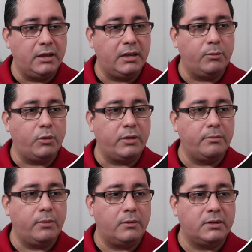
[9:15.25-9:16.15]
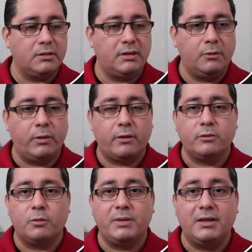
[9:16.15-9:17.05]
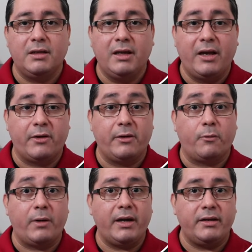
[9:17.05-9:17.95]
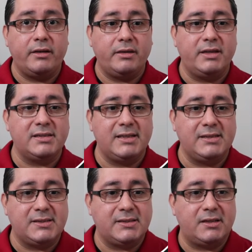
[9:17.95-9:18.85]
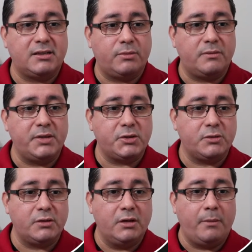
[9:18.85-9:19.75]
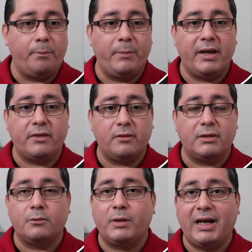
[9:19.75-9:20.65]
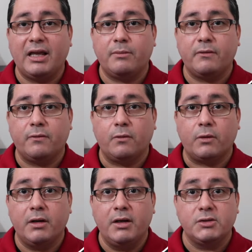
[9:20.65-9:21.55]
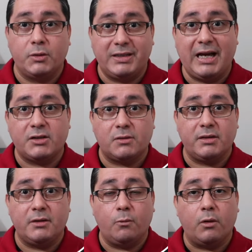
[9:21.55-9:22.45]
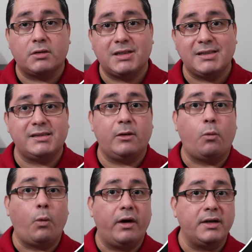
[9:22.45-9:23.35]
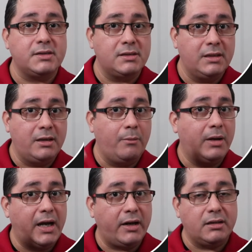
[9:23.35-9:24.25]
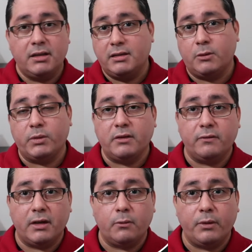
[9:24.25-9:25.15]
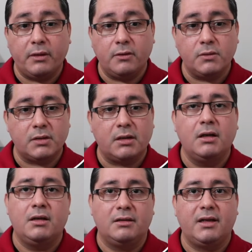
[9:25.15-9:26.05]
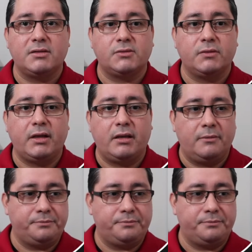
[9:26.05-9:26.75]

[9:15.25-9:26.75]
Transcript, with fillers: And more importantly, we're going to be rewriting this insert permission method that we had before. So it actually works as the queries pattern that we defined with the user. Let's do that.